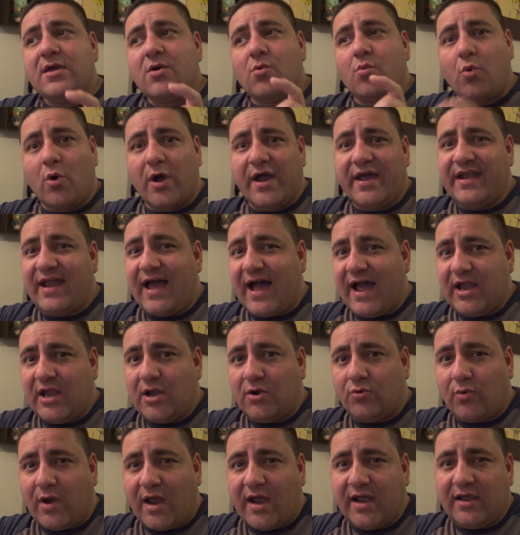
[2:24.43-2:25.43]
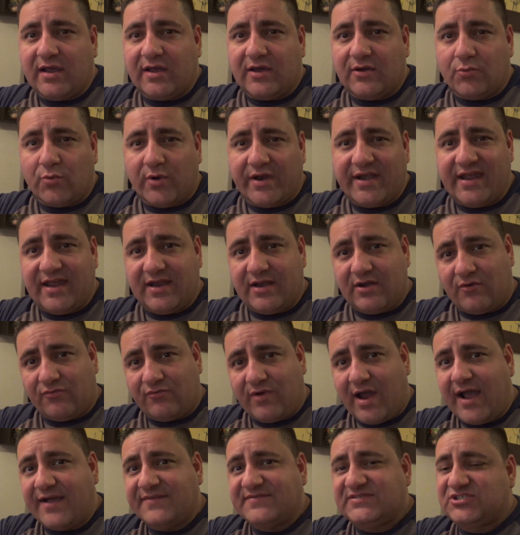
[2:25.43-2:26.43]
when it
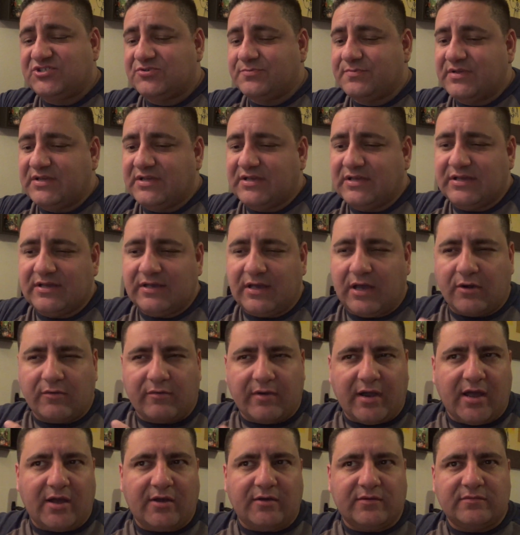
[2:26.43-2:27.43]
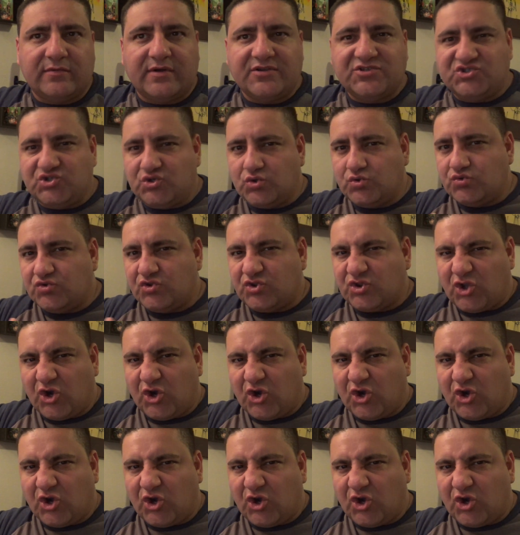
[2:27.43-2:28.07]
arrives to me around June